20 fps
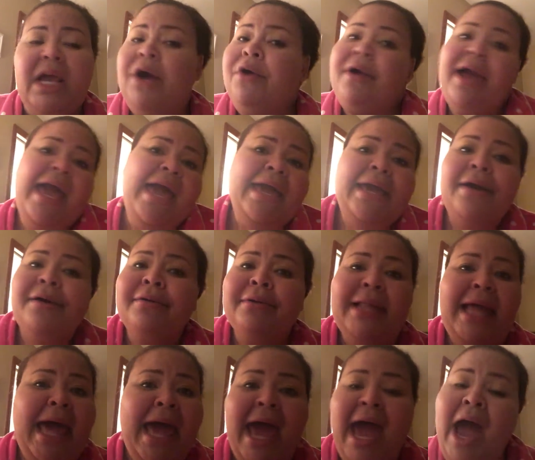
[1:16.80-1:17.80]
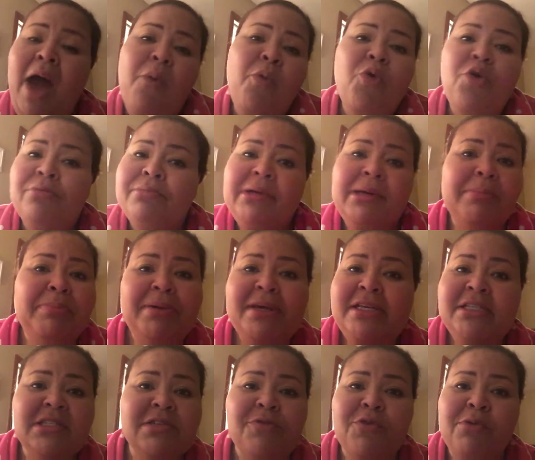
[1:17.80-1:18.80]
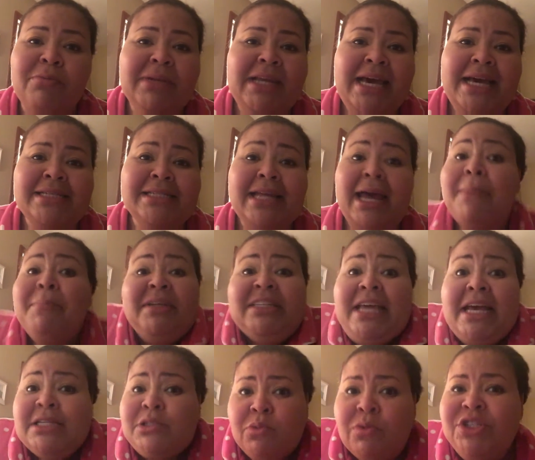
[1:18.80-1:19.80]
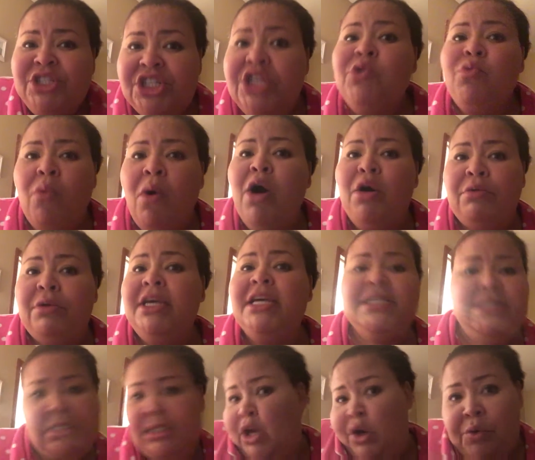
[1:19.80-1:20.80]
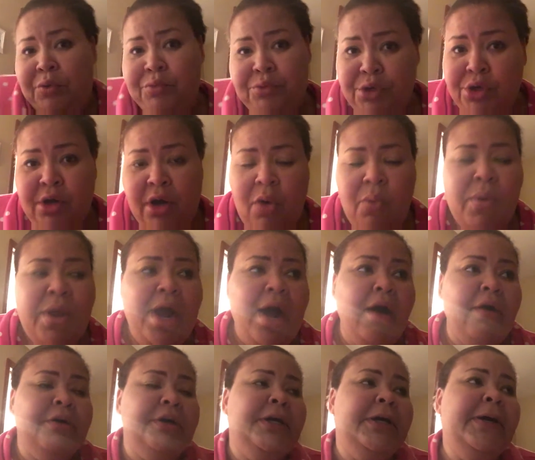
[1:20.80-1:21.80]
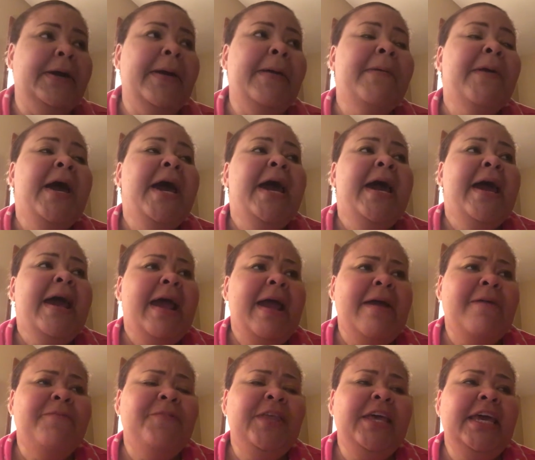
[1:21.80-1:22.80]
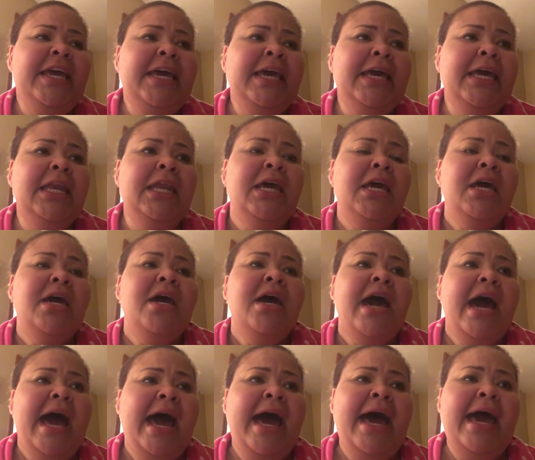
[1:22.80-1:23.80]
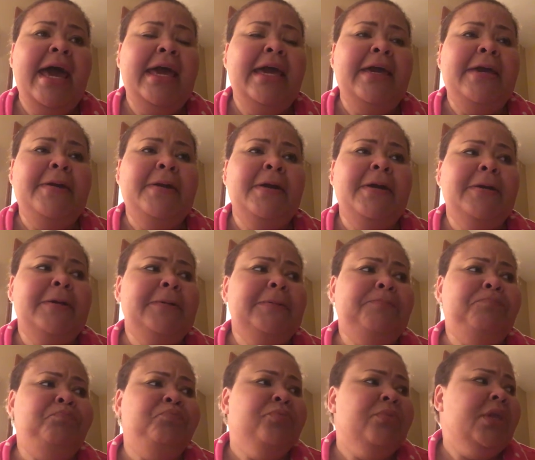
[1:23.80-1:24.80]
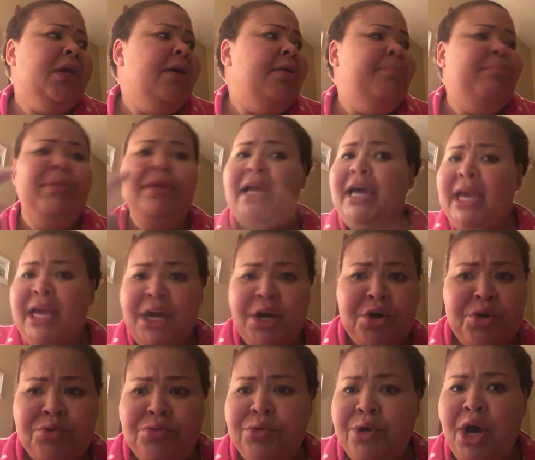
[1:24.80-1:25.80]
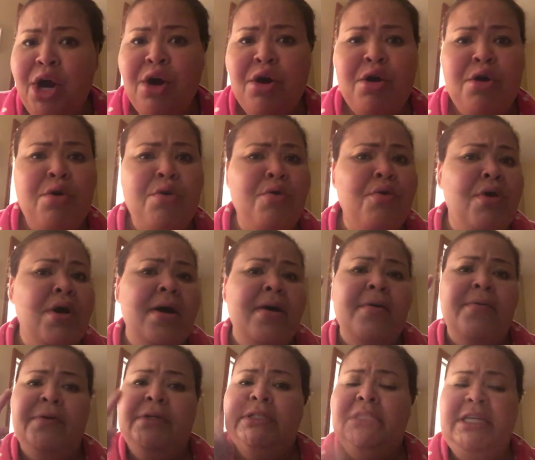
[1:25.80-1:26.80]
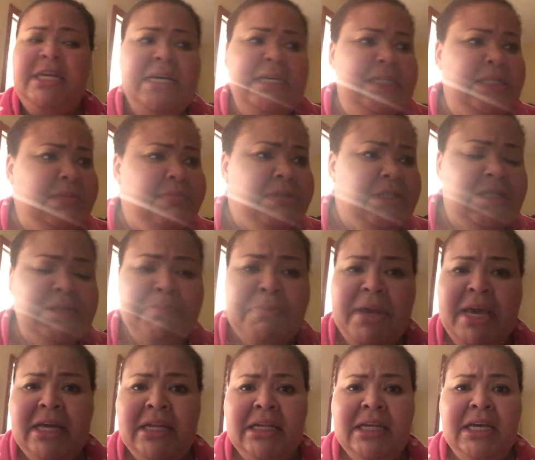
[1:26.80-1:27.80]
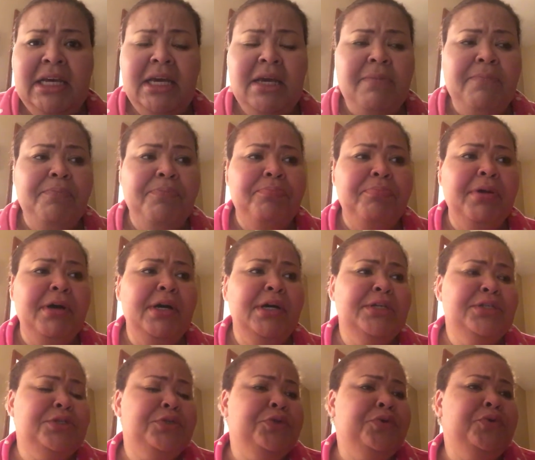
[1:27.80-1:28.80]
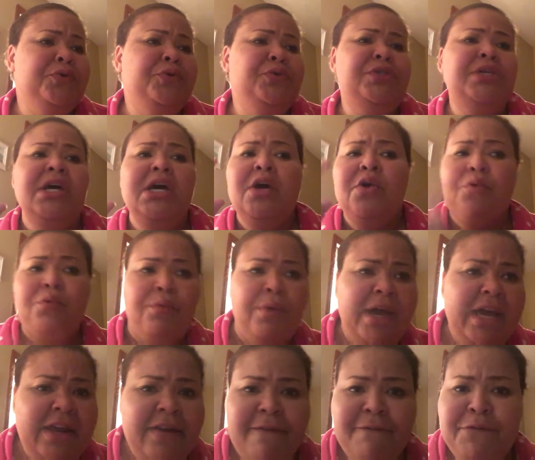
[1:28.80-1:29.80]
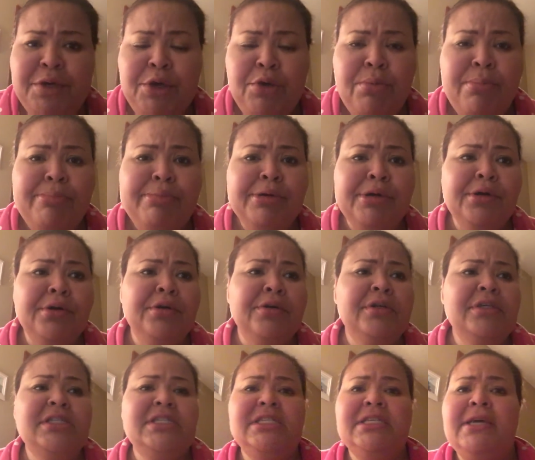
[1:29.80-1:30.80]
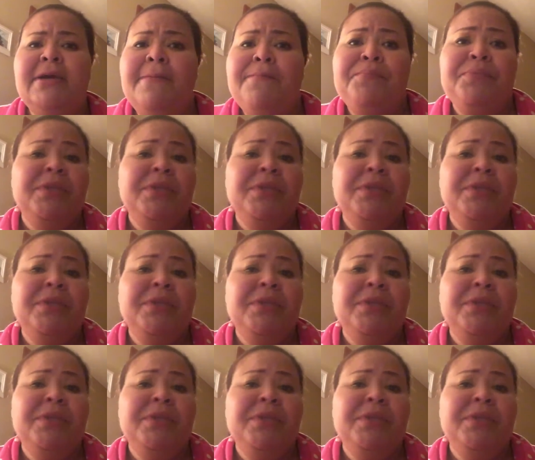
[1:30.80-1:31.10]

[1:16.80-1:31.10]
Okay, I ain't gonna lie, I warmed up pizza from last night, but that's what she wanted. So, we're all good. And then I played Uno, did some spelling puzzles, read a few books,